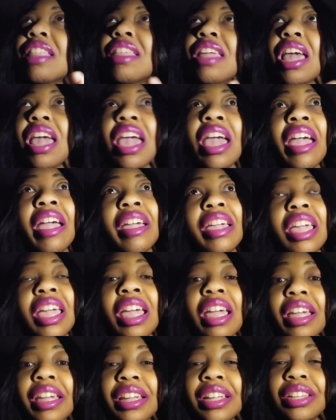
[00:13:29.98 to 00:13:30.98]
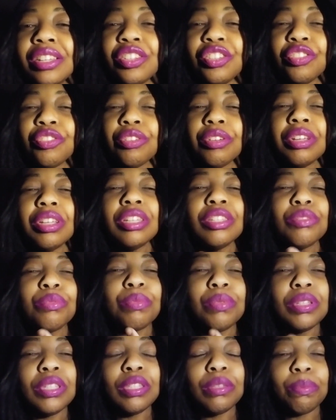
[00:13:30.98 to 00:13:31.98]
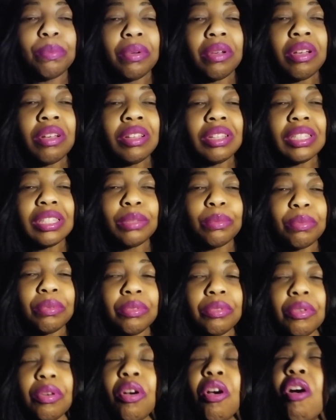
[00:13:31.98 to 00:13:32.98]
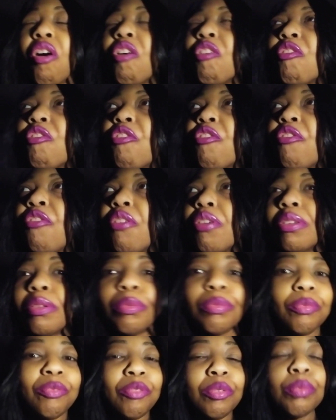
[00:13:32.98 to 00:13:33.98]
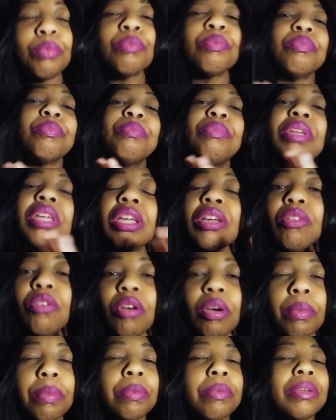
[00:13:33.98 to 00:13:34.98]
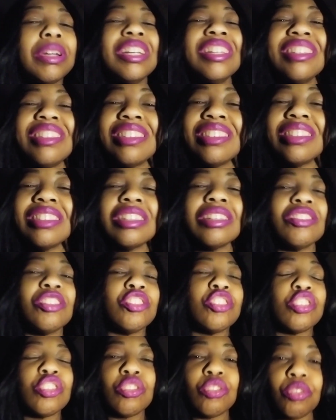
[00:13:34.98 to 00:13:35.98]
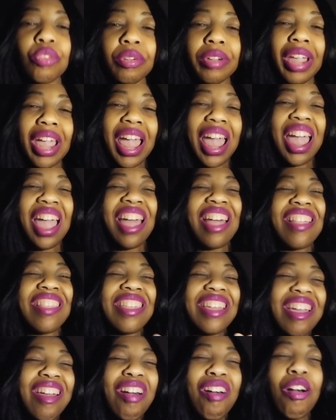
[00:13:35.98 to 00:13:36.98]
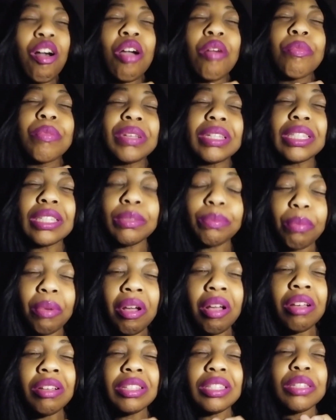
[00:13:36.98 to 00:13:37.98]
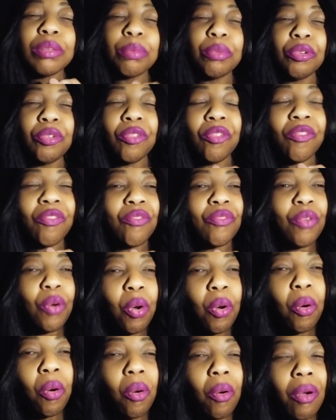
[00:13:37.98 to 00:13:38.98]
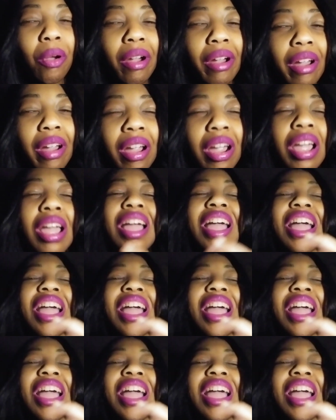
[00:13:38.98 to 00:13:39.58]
The hair care industry is responsible for big corporations such as L'Oreal. They are responsible for